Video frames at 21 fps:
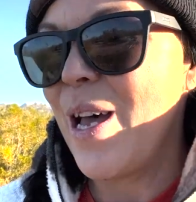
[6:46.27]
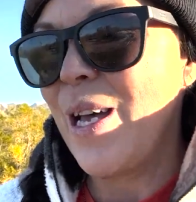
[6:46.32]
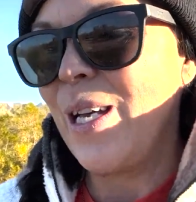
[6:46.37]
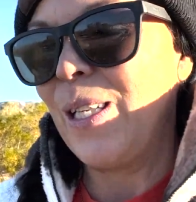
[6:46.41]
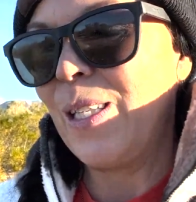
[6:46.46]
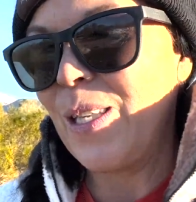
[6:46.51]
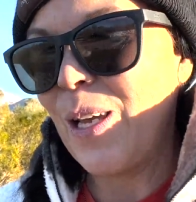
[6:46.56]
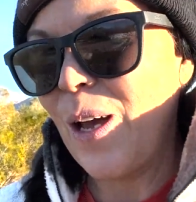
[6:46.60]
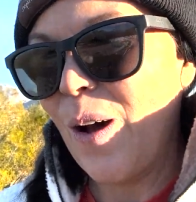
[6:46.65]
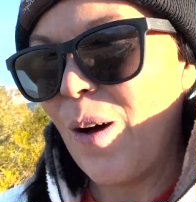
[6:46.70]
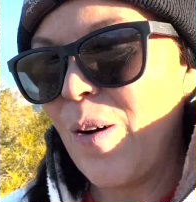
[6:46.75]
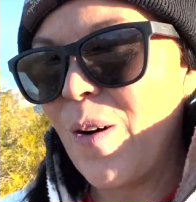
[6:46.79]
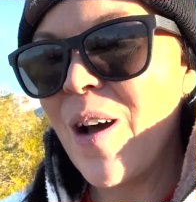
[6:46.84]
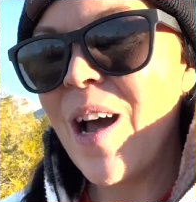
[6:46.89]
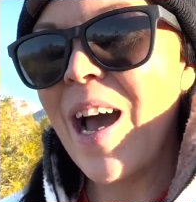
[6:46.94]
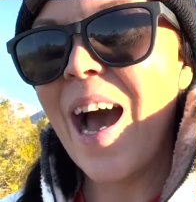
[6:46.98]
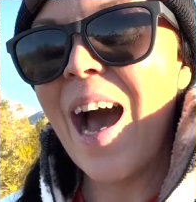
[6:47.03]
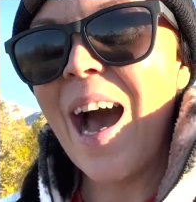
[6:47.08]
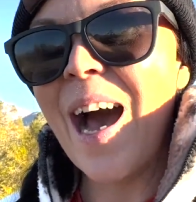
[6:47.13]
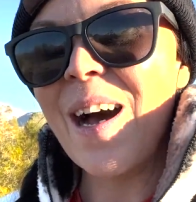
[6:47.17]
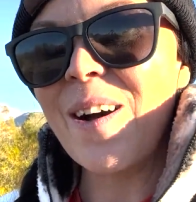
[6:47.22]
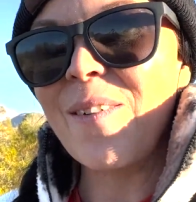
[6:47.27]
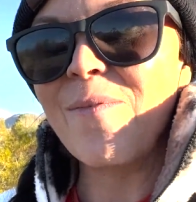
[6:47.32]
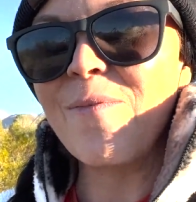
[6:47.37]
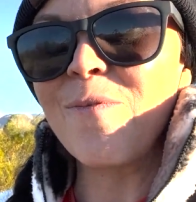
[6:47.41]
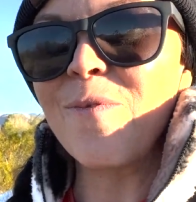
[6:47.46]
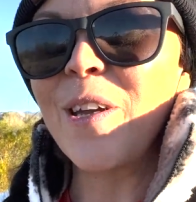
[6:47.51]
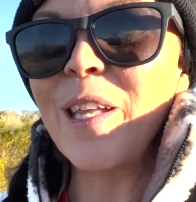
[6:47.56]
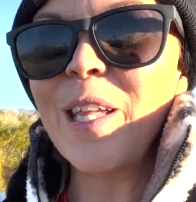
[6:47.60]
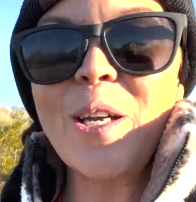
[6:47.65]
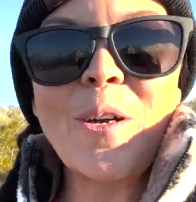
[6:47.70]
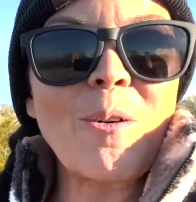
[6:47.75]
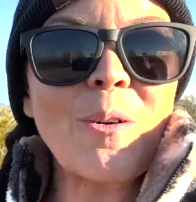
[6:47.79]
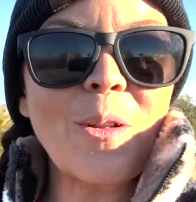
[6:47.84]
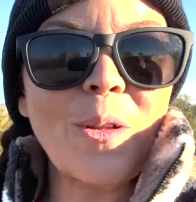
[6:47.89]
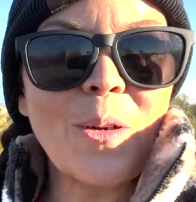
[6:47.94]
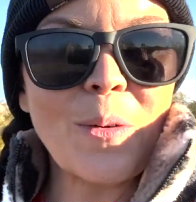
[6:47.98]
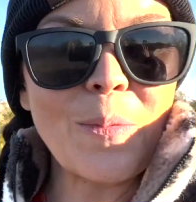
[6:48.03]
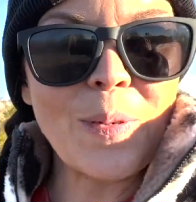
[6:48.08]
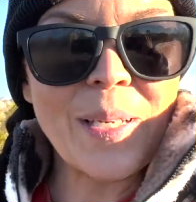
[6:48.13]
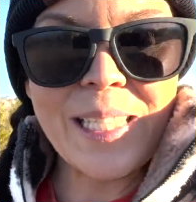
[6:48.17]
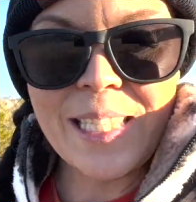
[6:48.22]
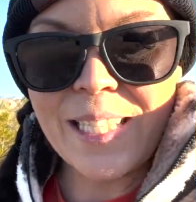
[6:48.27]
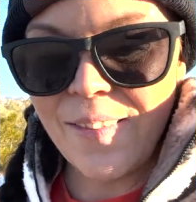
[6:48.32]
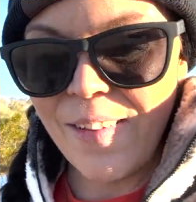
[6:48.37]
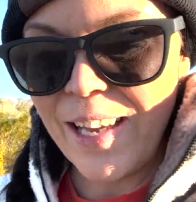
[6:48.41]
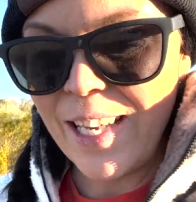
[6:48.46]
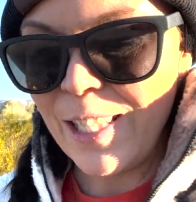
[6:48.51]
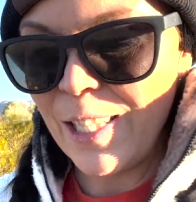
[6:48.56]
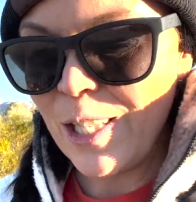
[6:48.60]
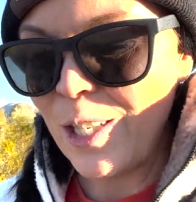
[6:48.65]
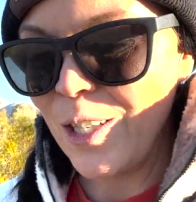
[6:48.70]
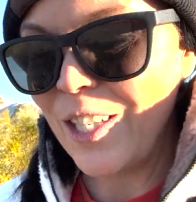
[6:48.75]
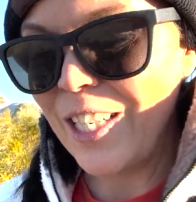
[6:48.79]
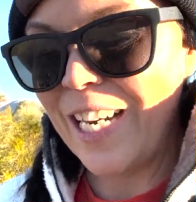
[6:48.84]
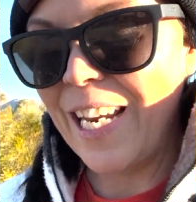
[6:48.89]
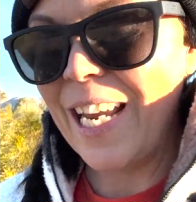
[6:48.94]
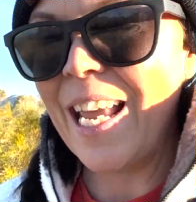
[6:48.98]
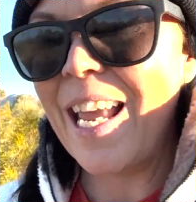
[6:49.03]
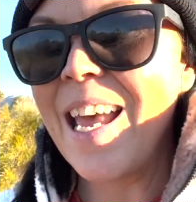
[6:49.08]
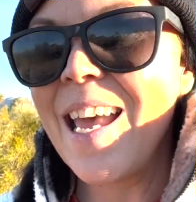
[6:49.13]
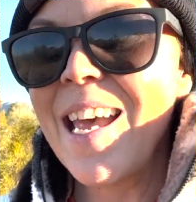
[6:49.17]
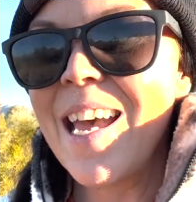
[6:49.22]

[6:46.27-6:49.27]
So really cool little piece of history.